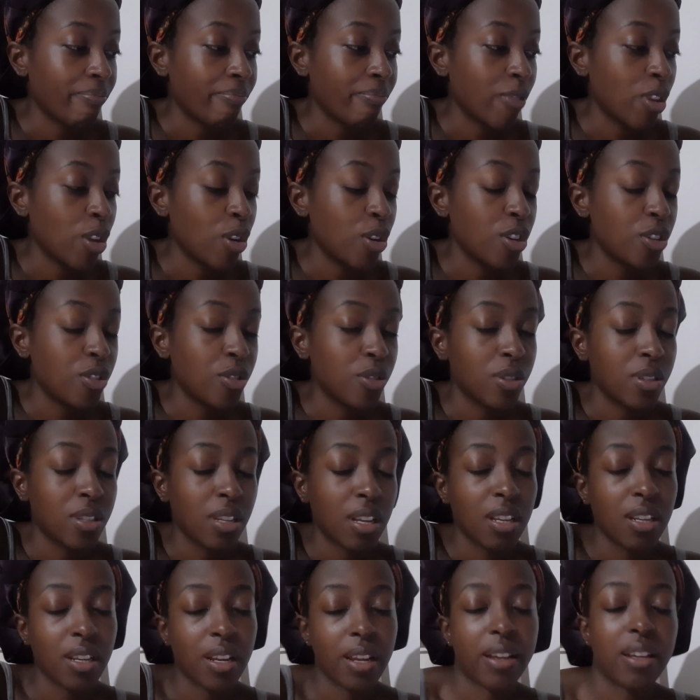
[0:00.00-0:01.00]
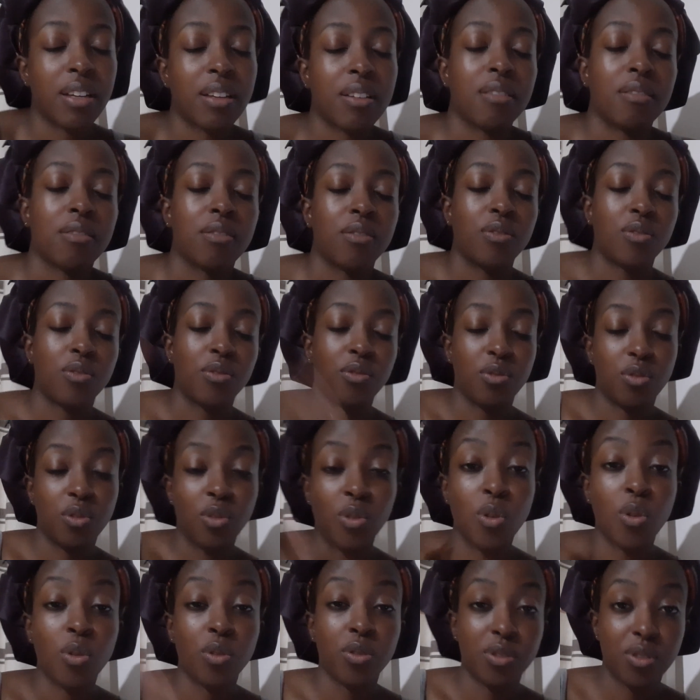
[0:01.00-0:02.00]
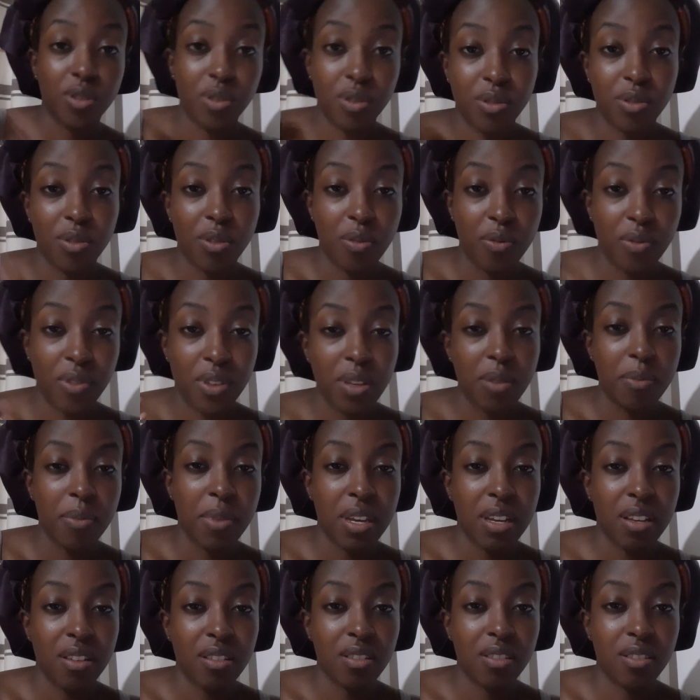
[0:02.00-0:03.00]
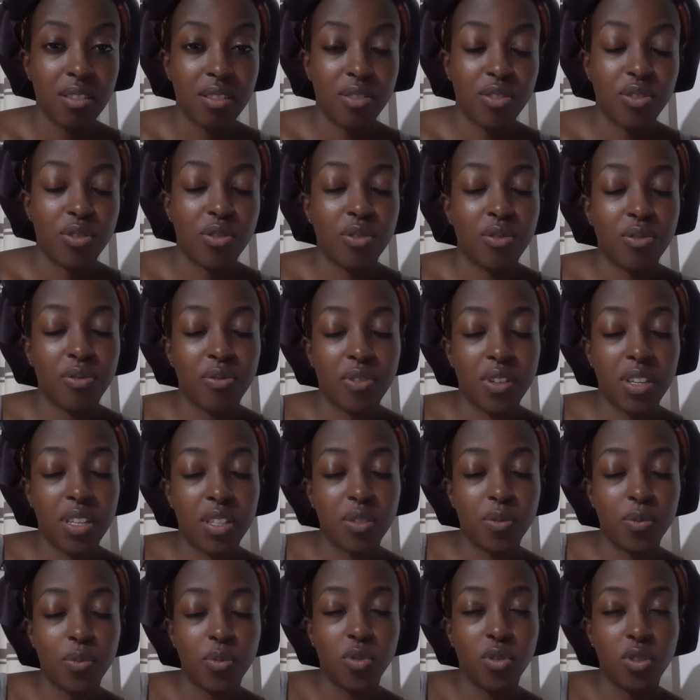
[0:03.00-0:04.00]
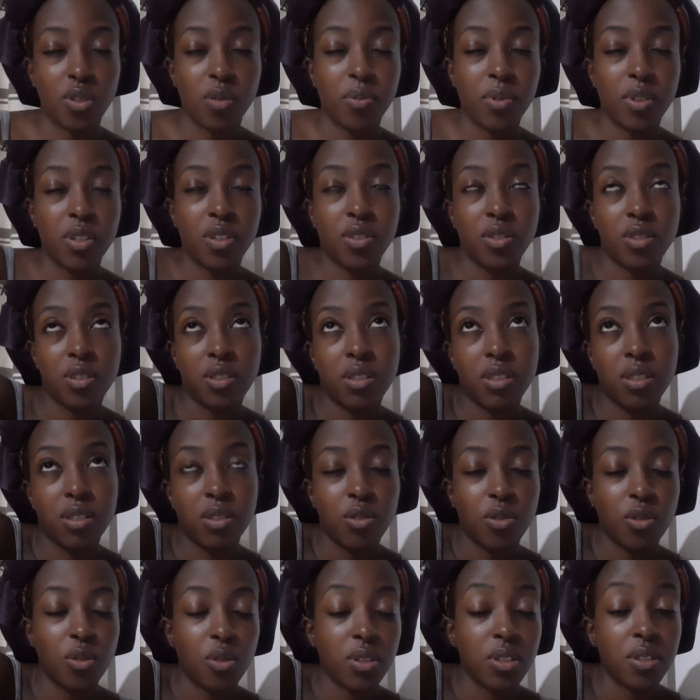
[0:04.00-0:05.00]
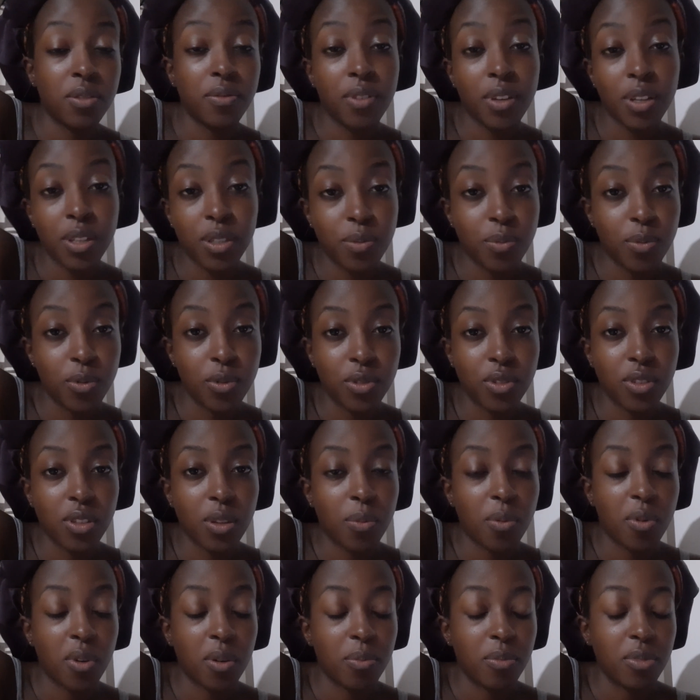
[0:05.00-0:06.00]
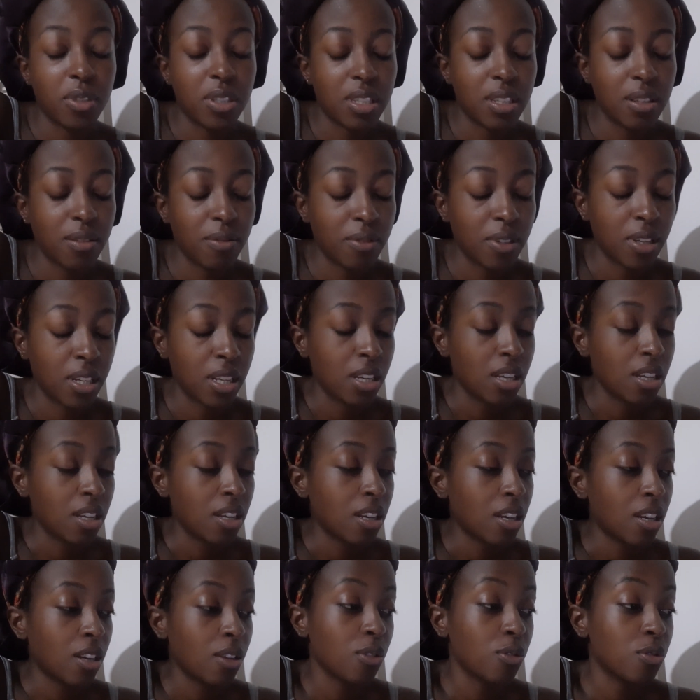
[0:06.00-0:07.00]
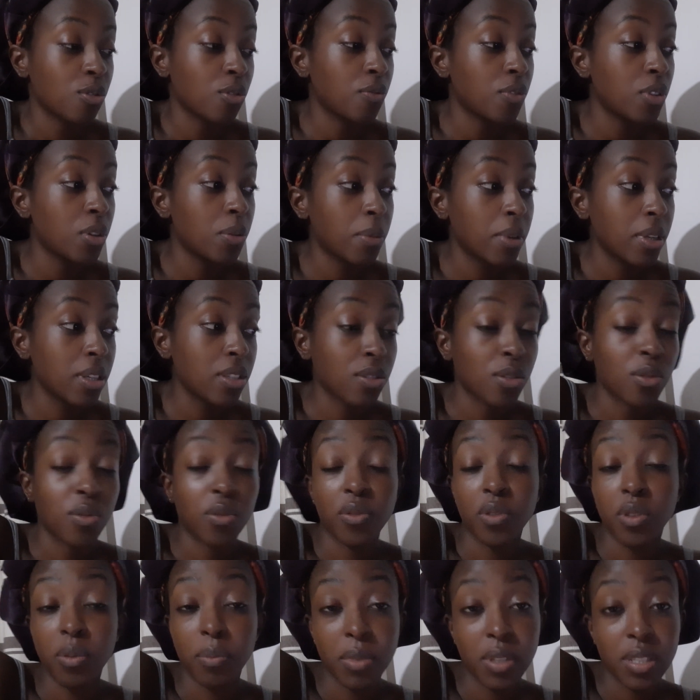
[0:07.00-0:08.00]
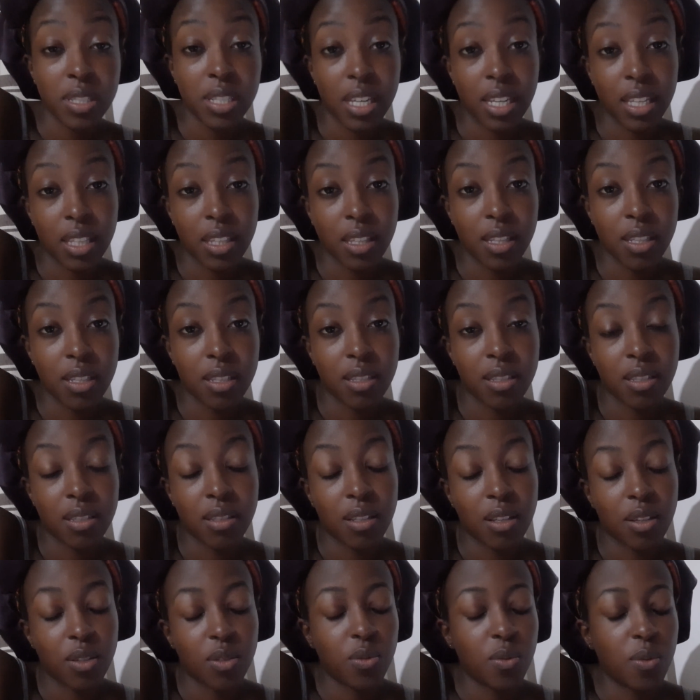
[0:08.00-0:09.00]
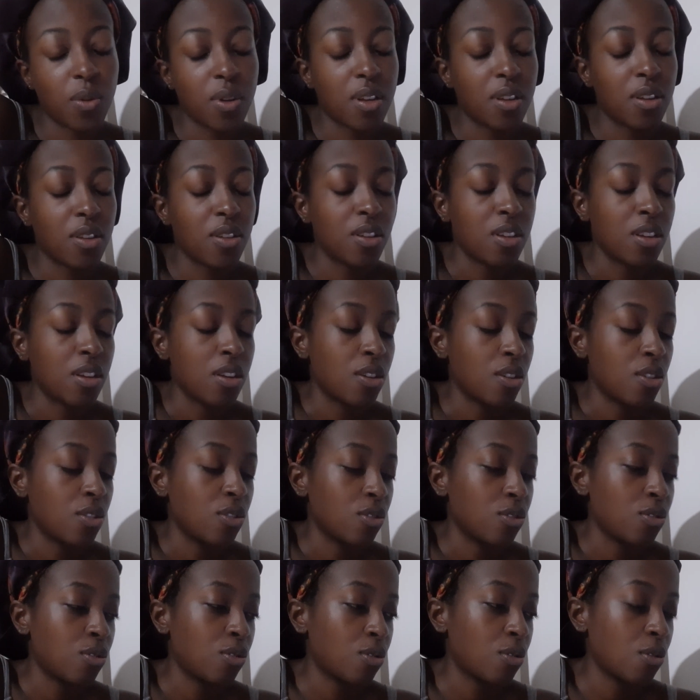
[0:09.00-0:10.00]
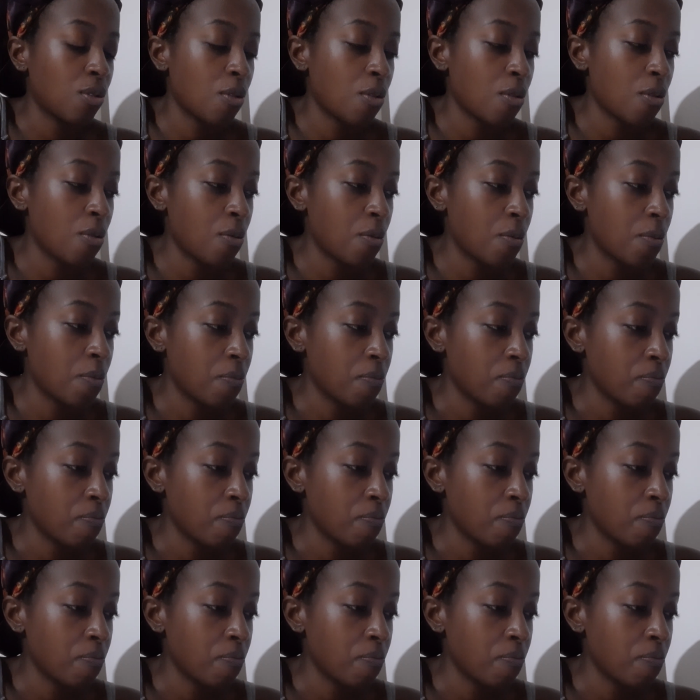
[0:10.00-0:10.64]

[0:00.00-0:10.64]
you need to send, like, lots of emails to Facebook, because, you know, it's Facebook. They probably receive a lot of emails like this as well. So